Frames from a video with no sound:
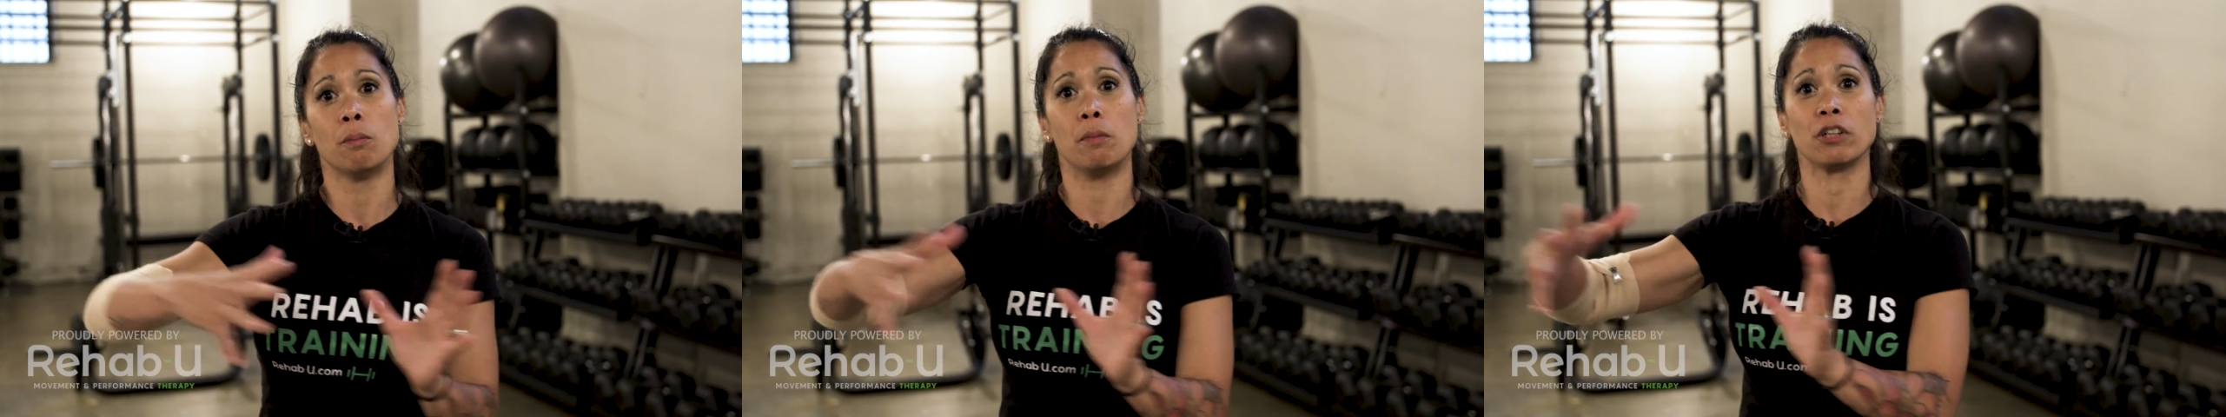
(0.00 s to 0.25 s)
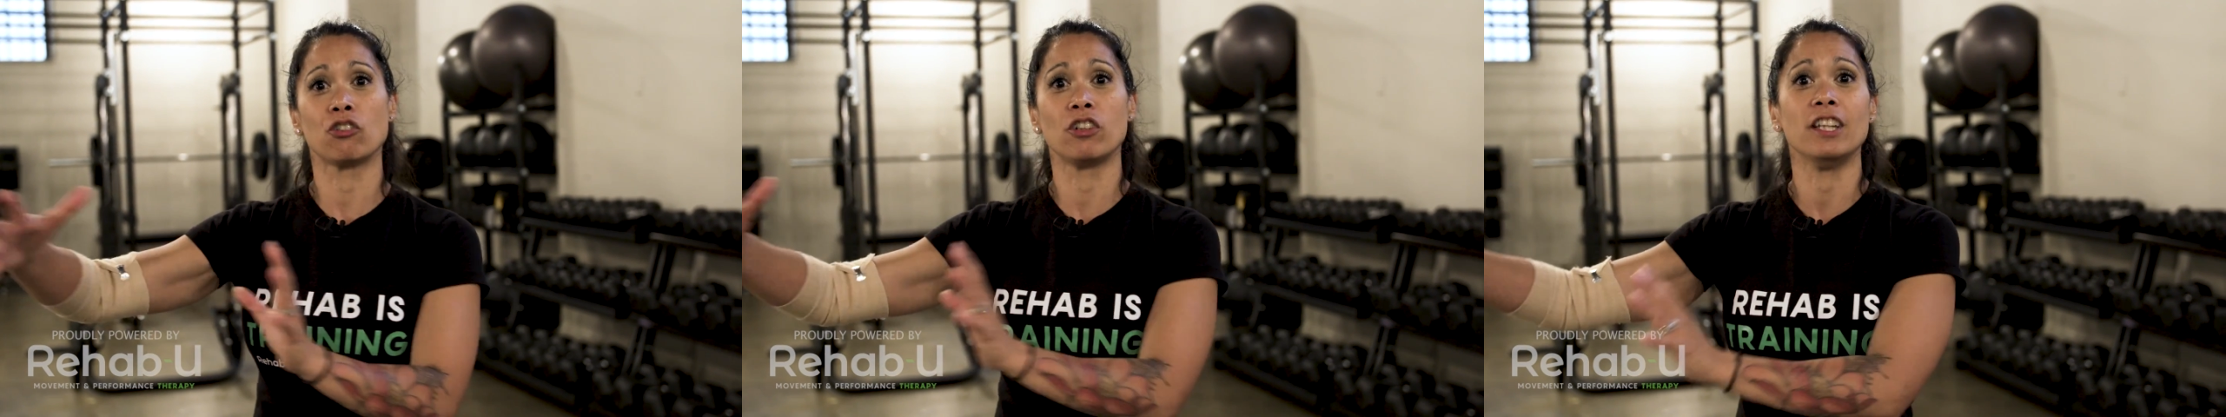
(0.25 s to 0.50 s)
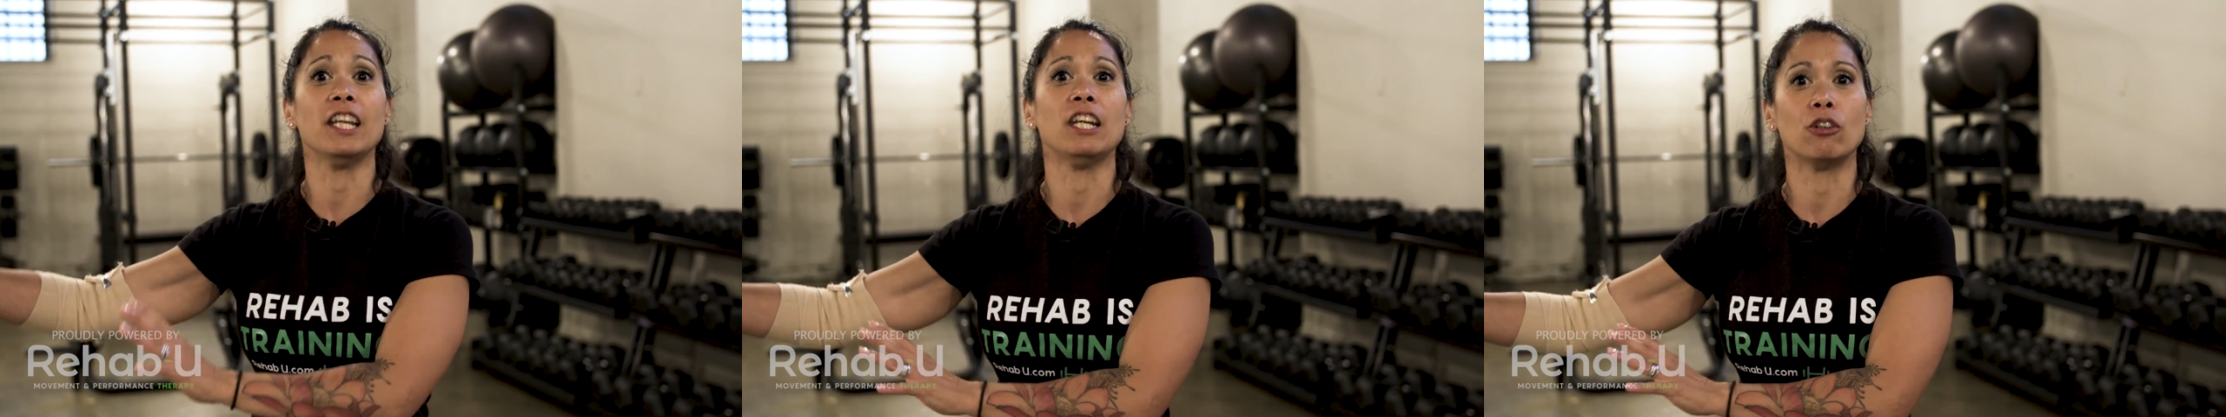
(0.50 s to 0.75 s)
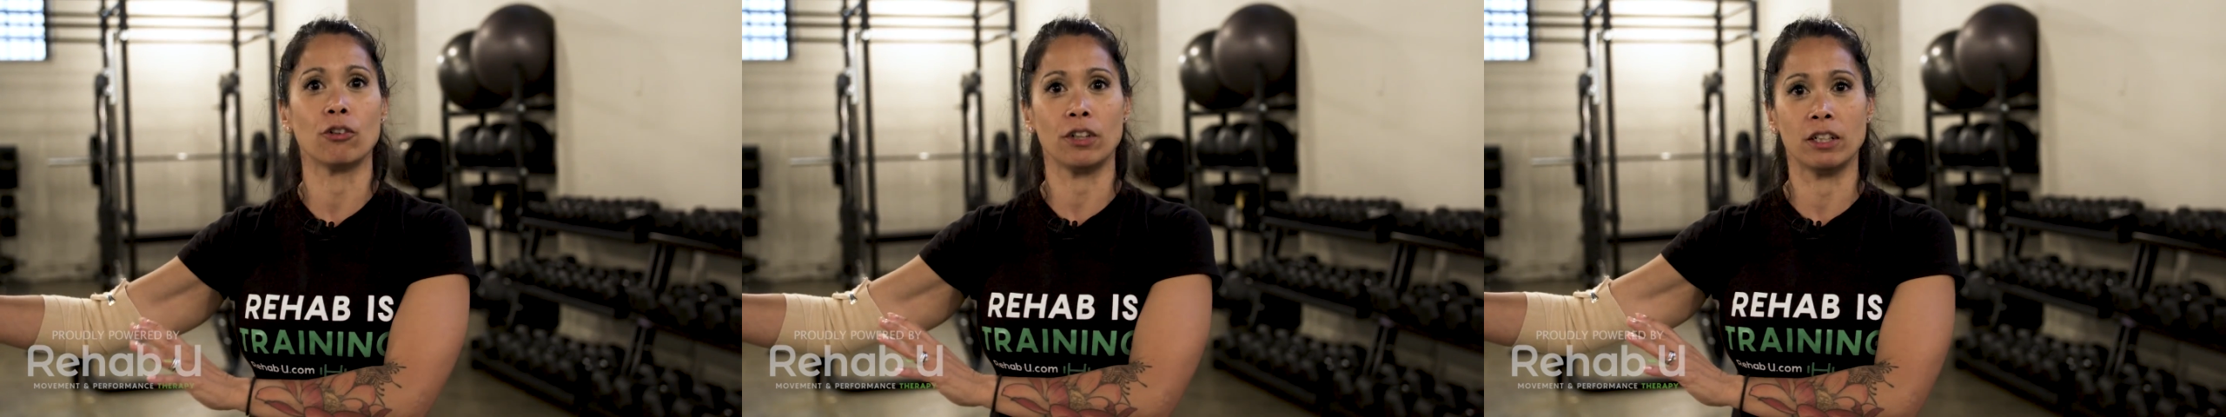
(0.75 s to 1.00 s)
much
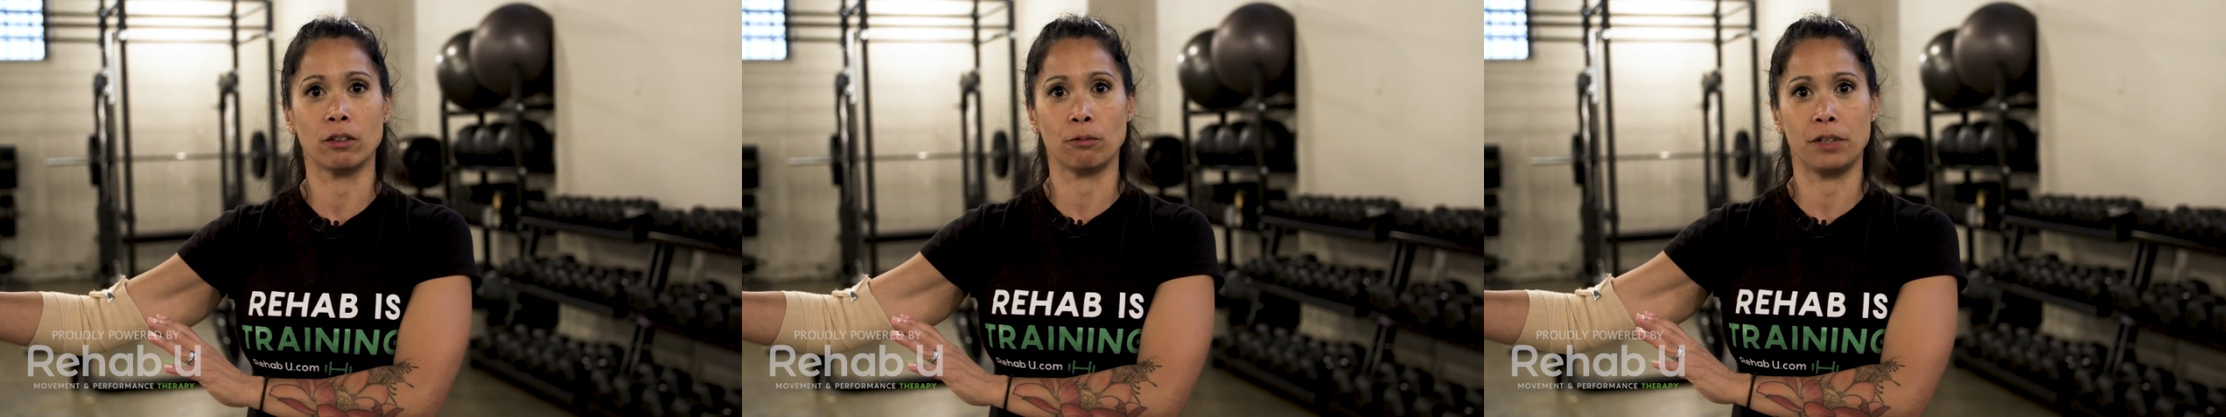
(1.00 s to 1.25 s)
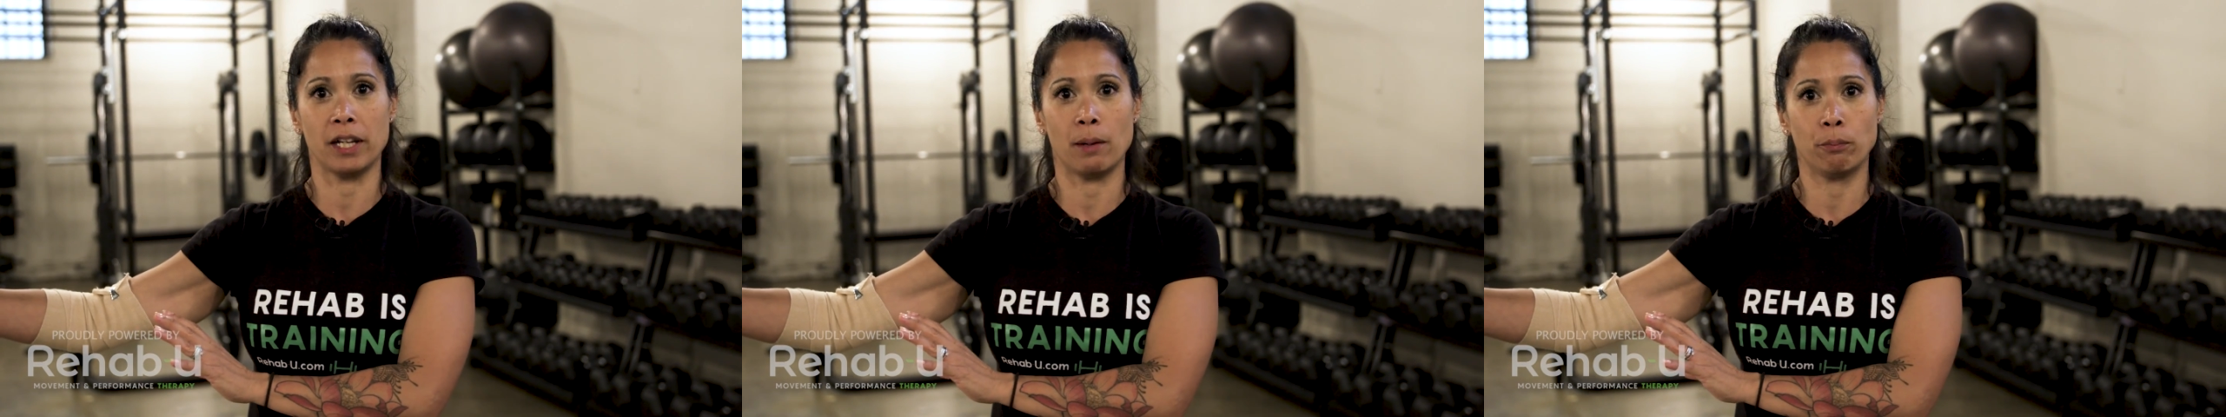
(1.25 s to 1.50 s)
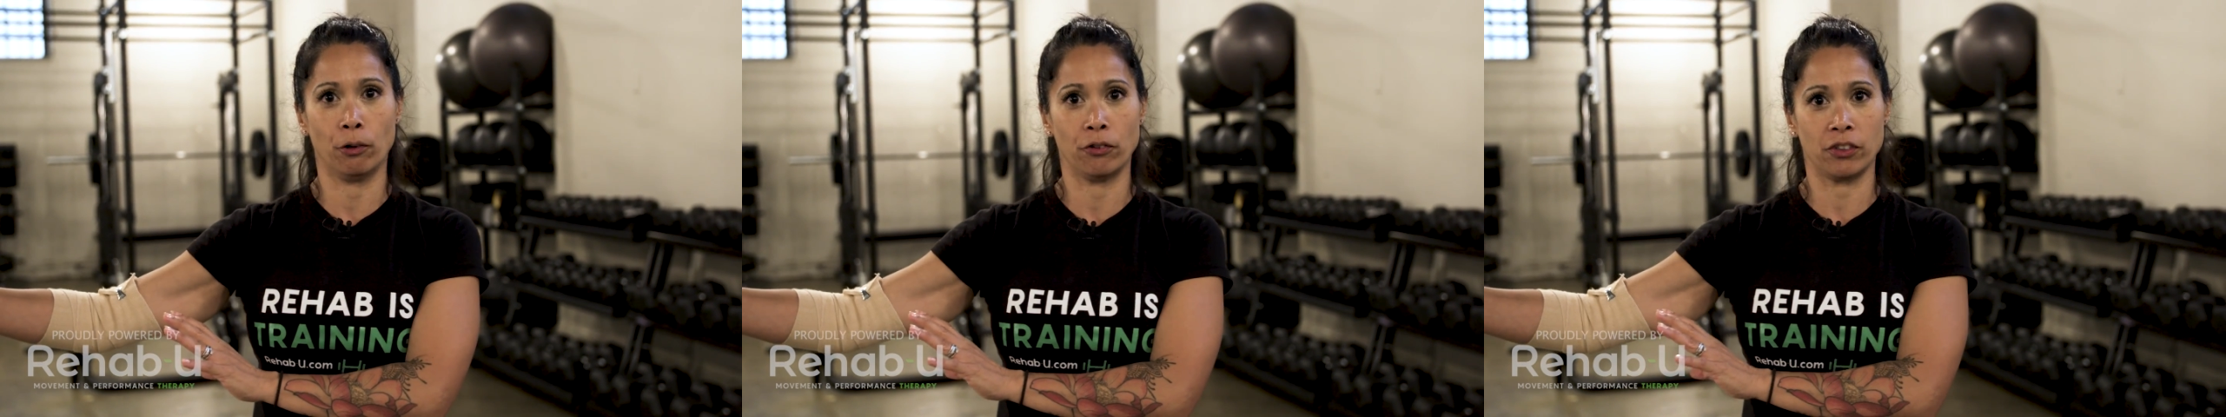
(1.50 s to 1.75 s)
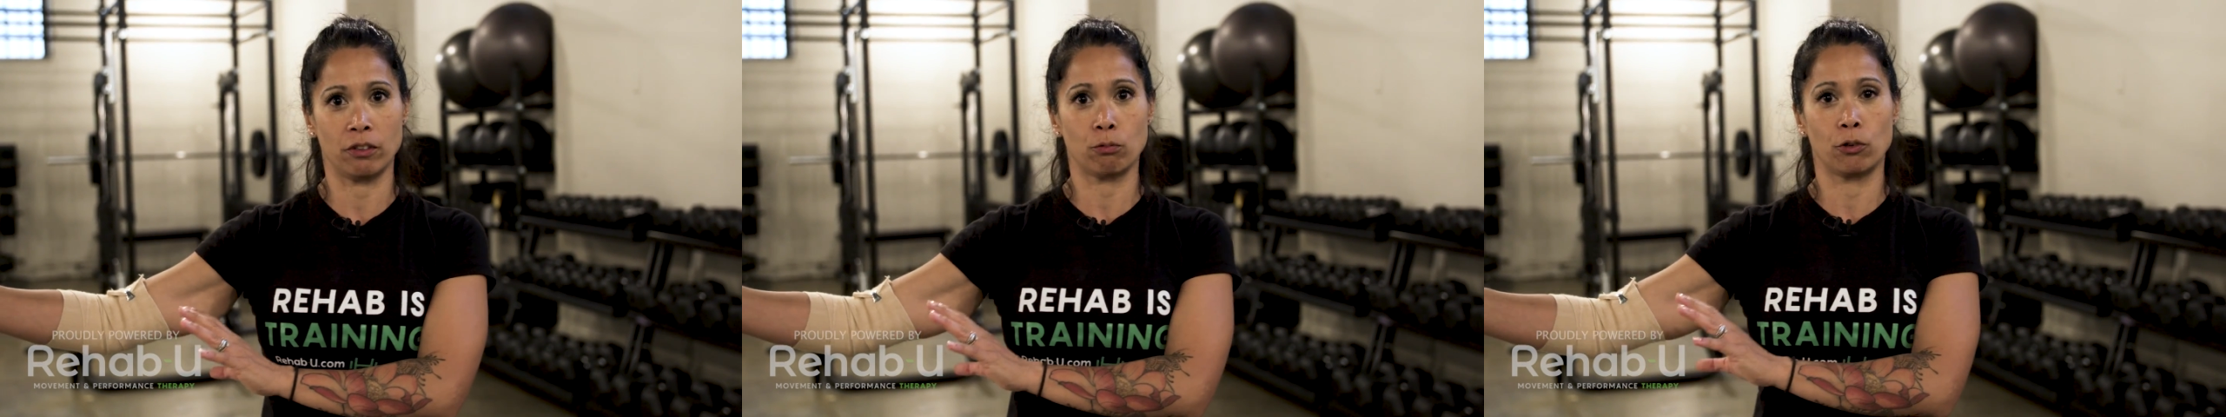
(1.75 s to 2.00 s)
later in the rehab process.